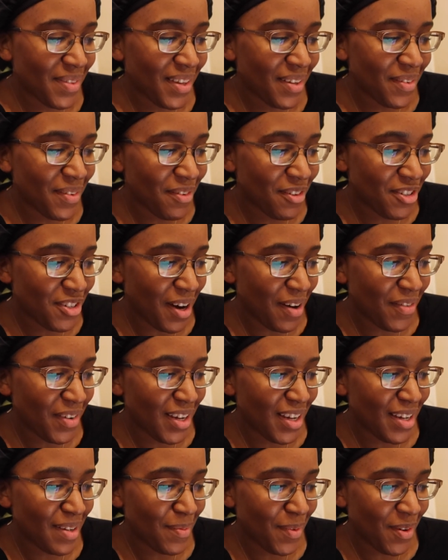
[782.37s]
We were driving
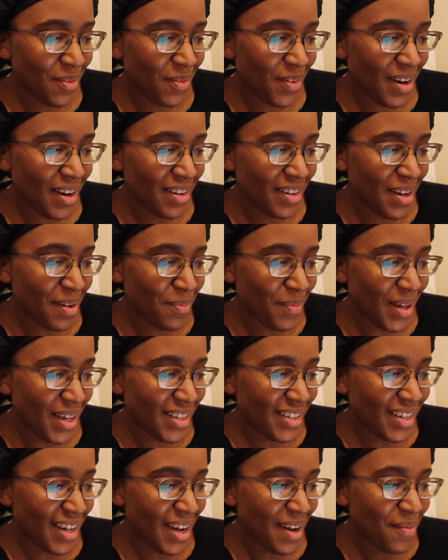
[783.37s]
him around at
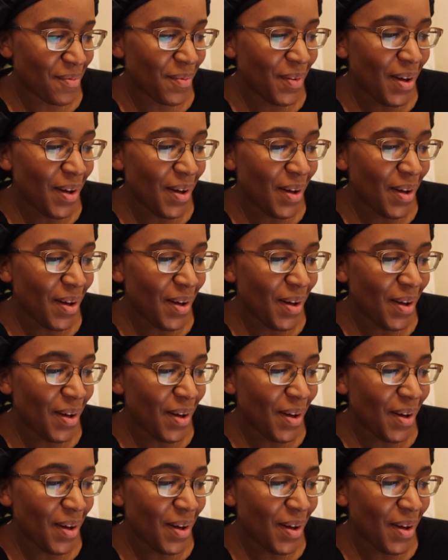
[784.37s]
bedtime,